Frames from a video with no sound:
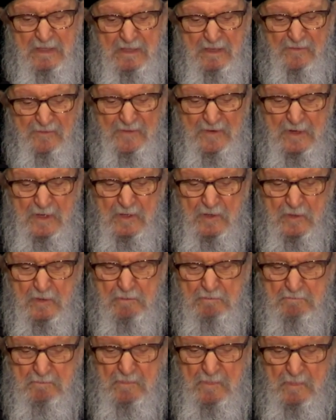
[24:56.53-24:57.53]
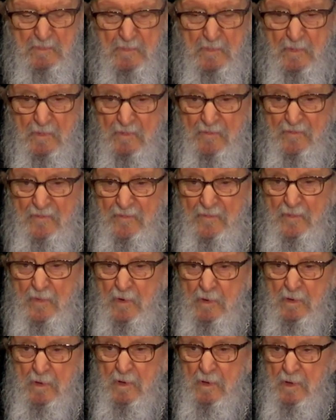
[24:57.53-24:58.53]
a difference of
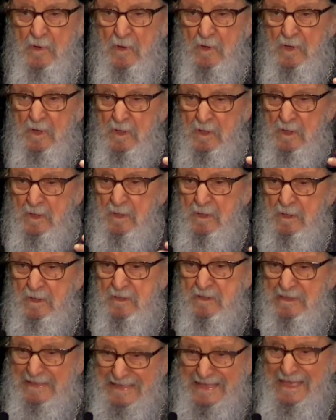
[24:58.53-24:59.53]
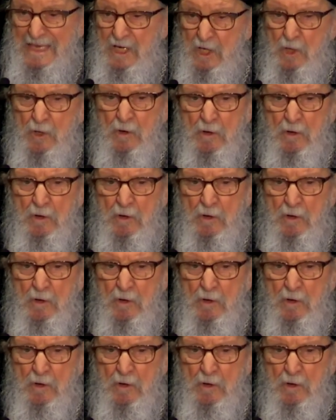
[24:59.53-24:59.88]
skin